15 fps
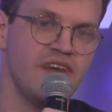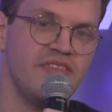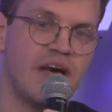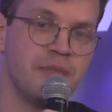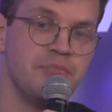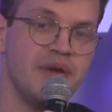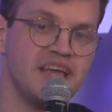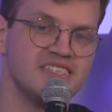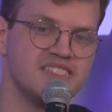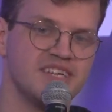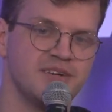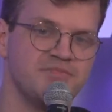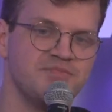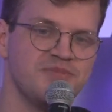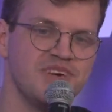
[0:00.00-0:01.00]
that makes
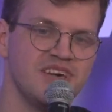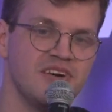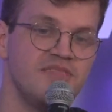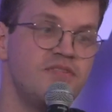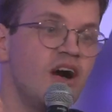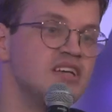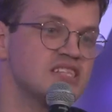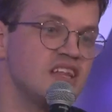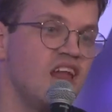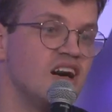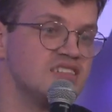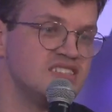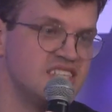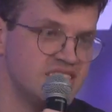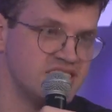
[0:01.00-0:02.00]
them
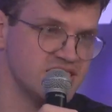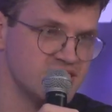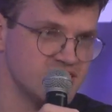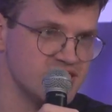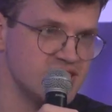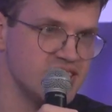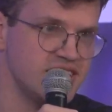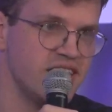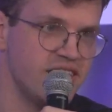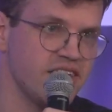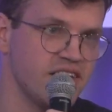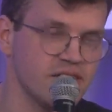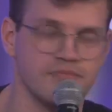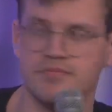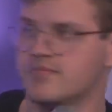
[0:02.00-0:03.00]
first-class citizens in Ethereum.